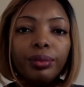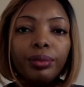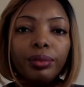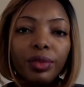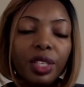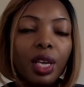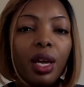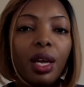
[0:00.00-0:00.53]

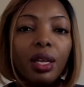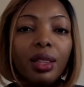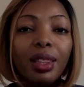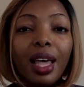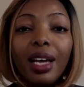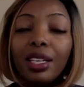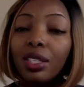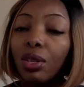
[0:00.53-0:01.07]
yeah,
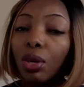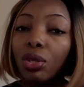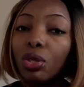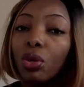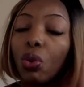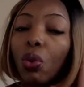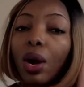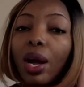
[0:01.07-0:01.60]
that is also
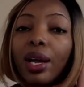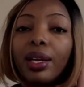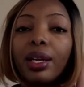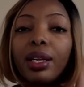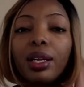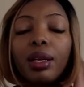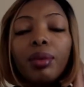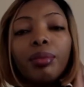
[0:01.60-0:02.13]
quite
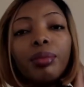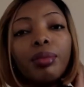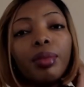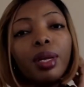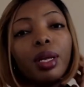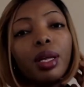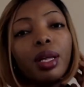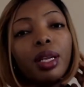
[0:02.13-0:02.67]

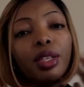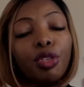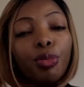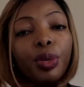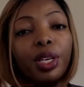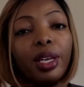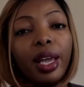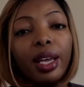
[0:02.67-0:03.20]
a little
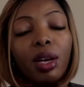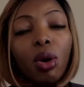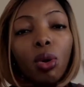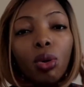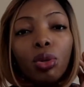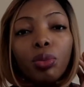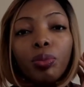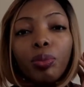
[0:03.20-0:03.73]
bit like
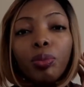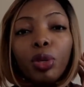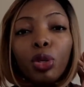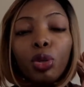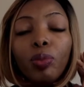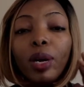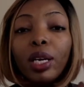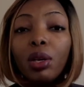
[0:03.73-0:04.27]
code blue,
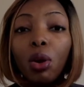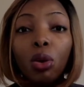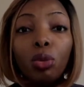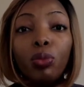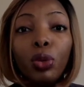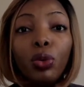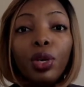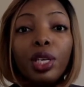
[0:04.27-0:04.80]
but code
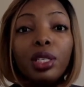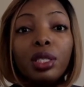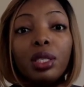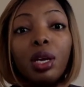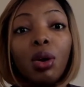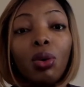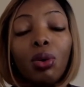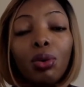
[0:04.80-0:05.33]
blue is a
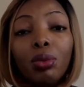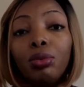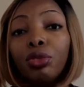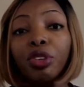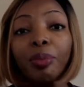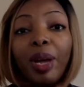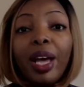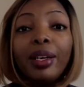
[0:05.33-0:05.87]
whole
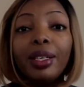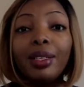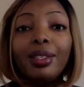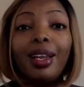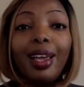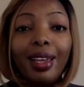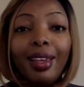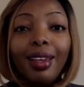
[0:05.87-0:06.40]
dramatic,
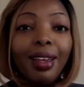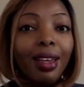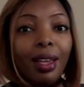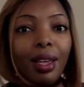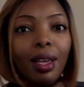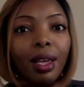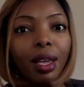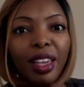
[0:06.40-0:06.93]
like,
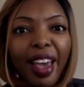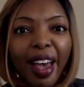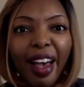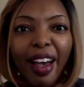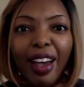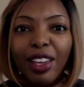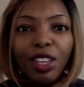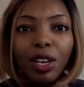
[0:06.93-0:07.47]

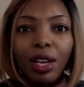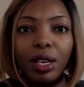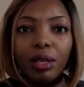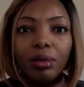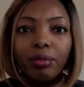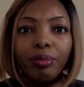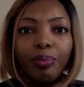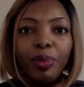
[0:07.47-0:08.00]
yeah, you gotta
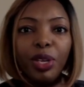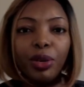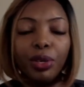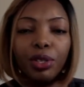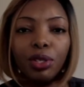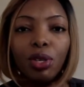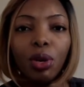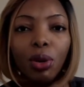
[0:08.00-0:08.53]
be on
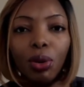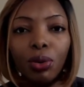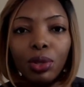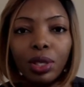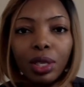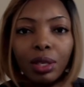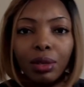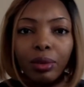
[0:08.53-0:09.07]
your toes
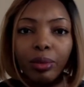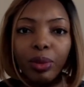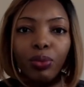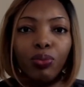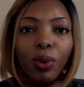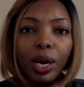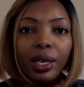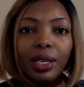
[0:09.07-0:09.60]
and be
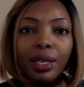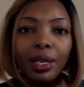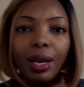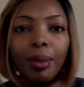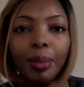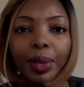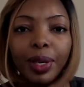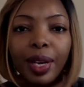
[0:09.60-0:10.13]
running up
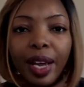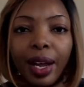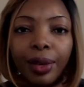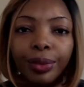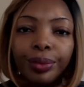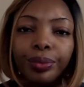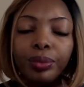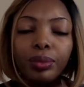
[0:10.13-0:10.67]
and
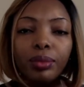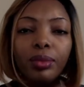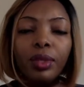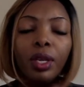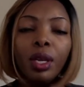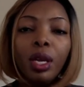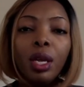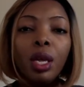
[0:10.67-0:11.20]
down.
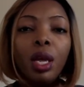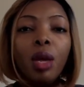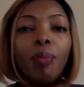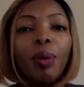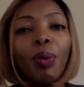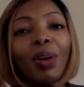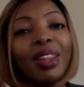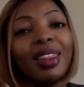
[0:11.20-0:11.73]

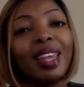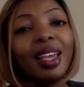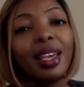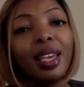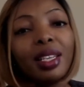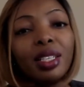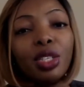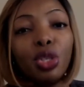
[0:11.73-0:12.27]
But one thing
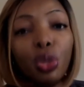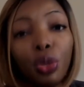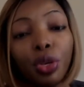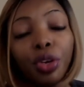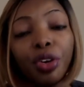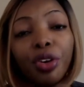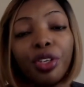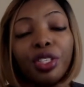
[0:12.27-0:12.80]
is, you, the
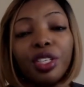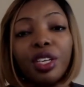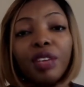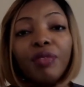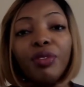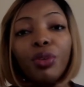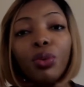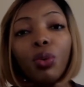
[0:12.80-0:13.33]
nurse,
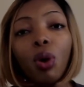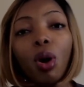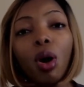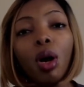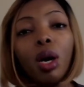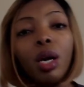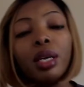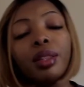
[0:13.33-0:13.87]
if you
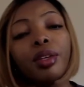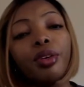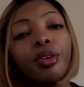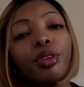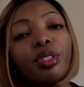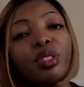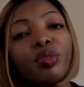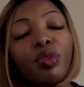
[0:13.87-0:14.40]
are the
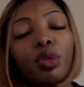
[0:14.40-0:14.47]
nurse for the